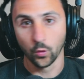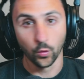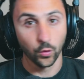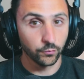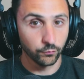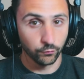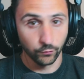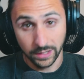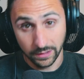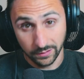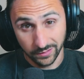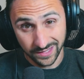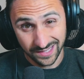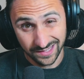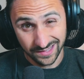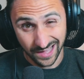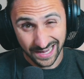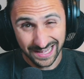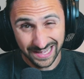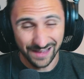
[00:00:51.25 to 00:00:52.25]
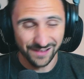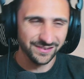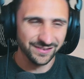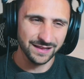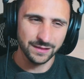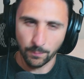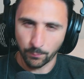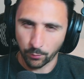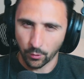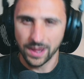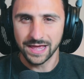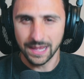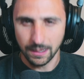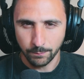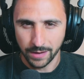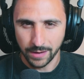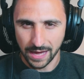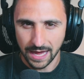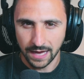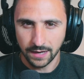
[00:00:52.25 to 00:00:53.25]
or really, I guess, like the
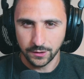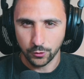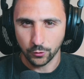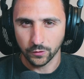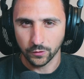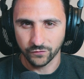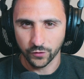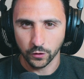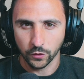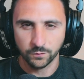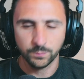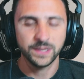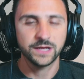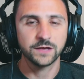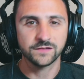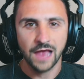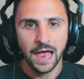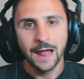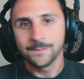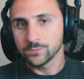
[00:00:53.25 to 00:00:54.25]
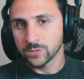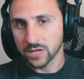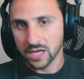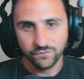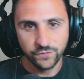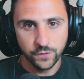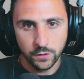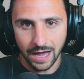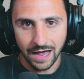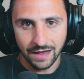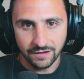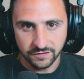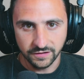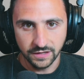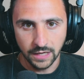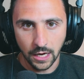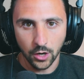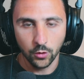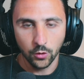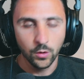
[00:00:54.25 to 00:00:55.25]
Breaking Bad universe, because if you guys
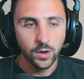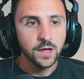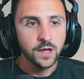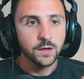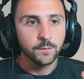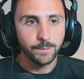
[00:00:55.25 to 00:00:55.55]
know,